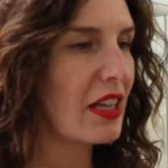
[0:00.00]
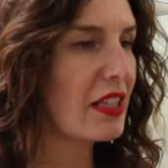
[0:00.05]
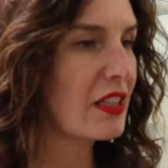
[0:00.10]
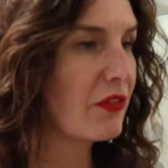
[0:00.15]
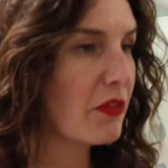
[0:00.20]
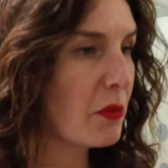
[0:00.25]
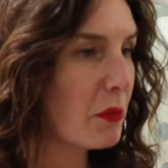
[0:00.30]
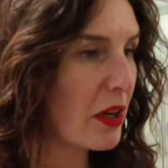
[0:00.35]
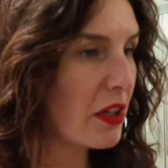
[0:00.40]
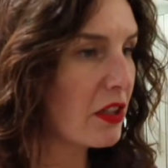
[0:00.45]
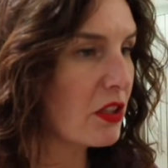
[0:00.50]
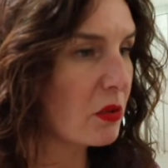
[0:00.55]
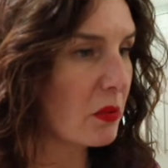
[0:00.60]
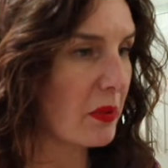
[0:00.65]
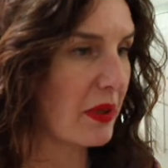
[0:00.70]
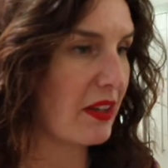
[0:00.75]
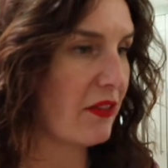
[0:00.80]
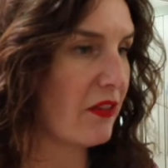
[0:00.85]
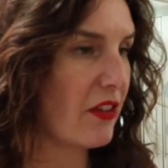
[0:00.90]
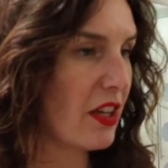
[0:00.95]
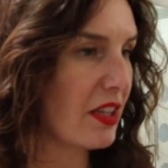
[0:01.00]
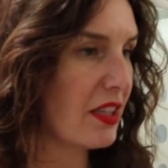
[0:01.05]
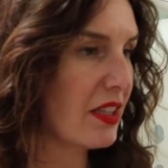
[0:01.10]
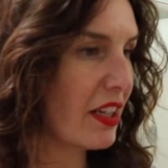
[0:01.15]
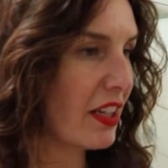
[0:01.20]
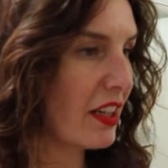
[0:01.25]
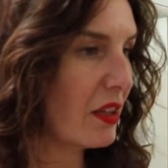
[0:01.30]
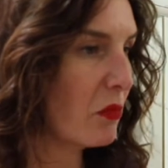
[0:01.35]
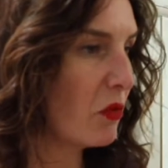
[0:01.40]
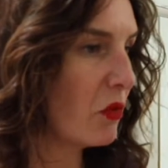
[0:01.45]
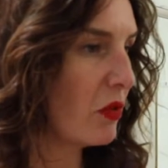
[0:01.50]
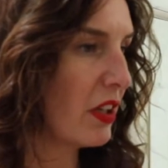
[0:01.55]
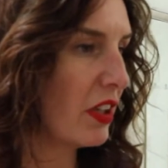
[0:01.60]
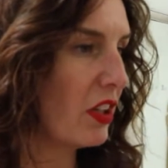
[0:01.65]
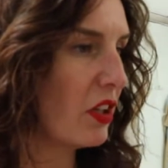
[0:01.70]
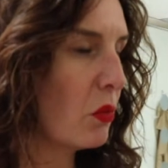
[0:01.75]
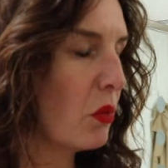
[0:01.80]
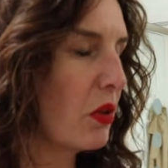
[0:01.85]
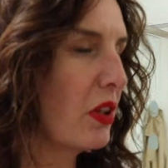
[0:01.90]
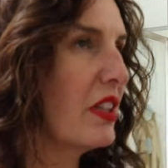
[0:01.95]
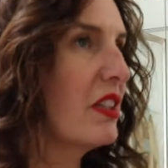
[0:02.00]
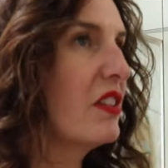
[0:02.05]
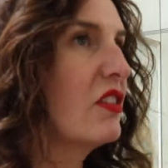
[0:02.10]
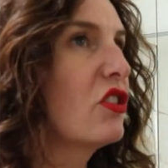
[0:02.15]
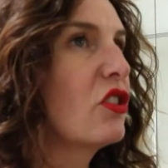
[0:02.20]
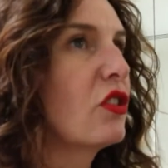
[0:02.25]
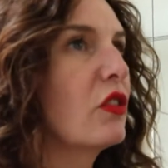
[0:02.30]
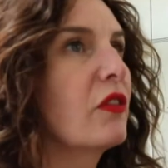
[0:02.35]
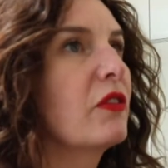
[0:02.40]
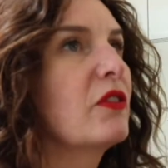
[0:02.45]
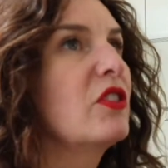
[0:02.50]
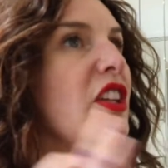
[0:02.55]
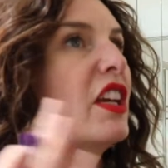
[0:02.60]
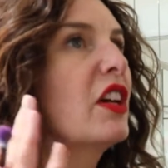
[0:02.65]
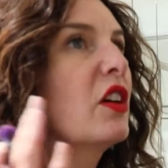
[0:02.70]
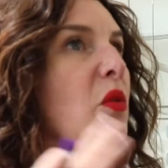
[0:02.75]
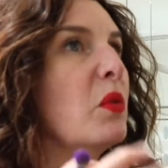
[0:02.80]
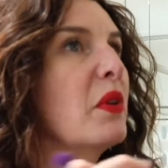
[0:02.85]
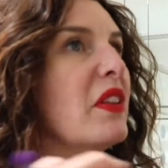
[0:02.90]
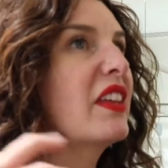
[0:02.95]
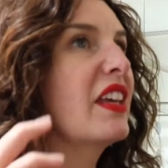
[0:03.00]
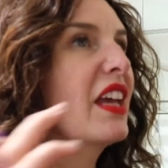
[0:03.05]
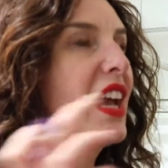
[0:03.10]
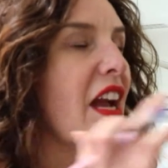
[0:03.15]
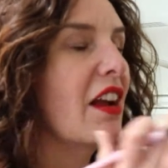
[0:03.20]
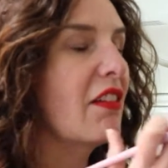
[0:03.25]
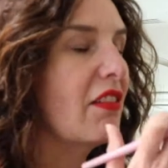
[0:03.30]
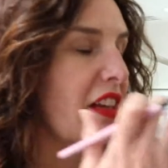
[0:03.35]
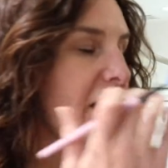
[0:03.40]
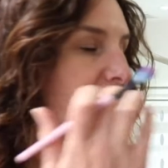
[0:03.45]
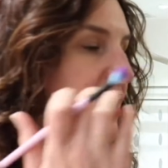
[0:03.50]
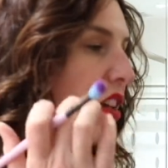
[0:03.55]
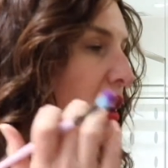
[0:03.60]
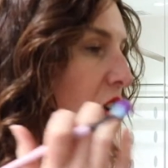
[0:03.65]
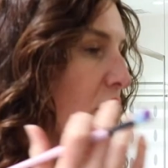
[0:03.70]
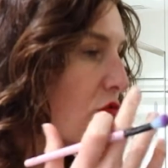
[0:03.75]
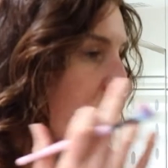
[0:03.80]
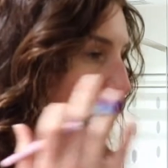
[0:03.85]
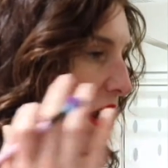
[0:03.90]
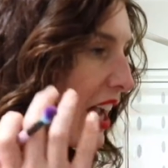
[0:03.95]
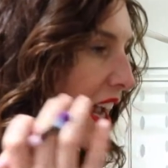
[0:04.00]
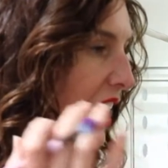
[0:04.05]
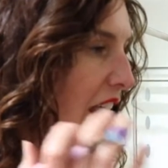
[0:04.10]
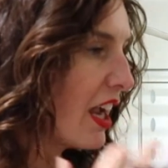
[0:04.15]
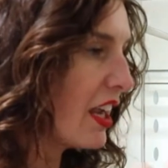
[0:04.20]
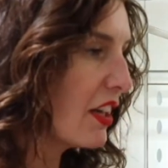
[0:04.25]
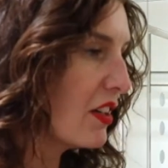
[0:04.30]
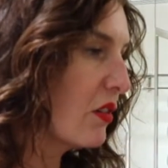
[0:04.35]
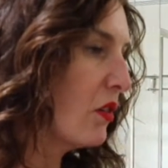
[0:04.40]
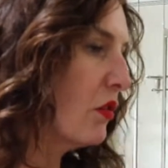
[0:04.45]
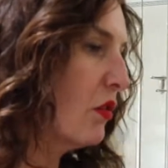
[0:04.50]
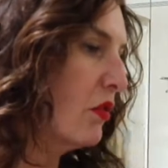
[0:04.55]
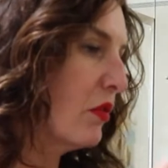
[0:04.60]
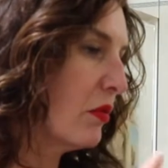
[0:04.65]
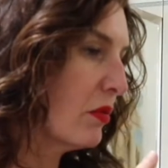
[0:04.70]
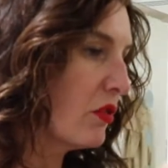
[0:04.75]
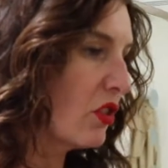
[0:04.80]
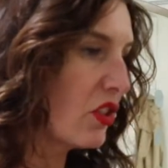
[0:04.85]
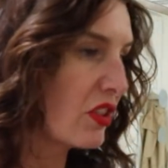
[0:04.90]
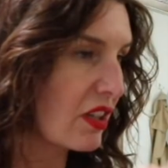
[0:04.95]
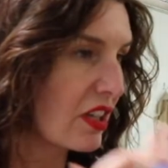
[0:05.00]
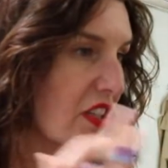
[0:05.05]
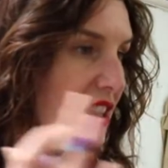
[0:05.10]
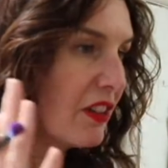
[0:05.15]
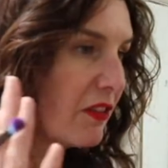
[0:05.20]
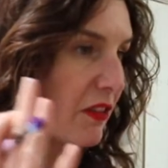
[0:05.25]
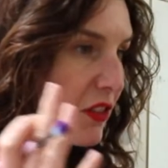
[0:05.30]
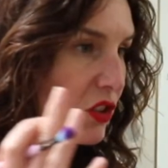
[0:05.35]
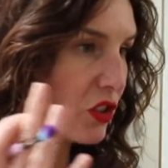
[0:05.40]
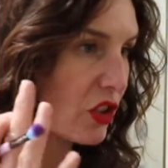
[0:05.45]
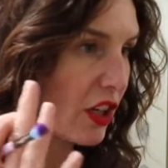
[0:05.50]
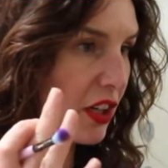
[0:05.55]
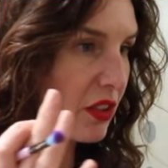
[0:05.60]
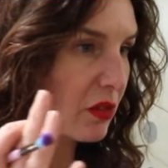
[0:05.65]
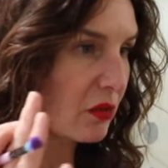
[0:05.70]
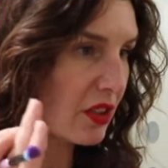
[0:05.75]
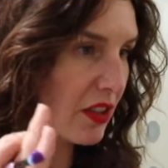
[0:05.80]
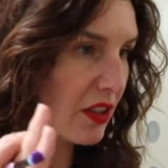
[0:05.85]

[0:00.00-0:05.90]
as for most women, first thing in the morning, you want to sort of deal with the areas that are red or just a different tonal